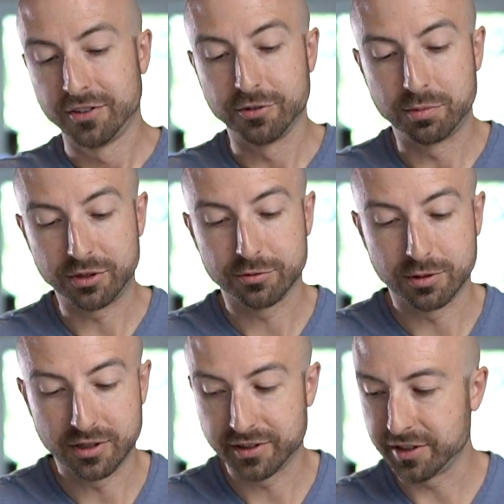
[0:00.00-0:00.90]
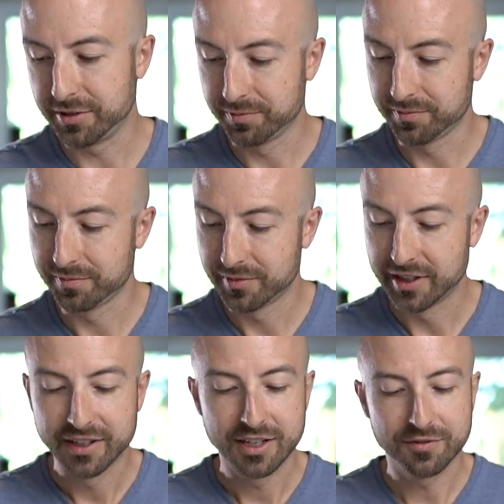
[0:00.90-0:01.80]
So build quality,
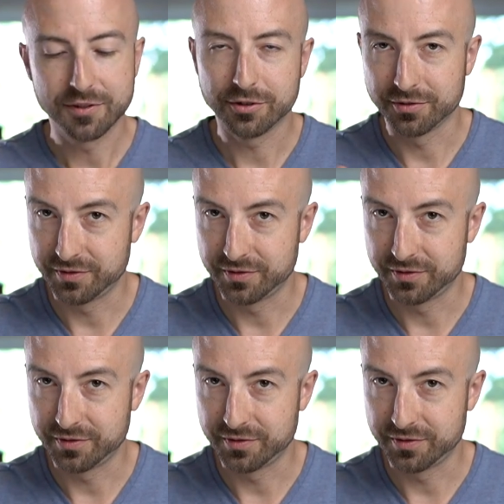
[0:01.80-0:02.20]
it feels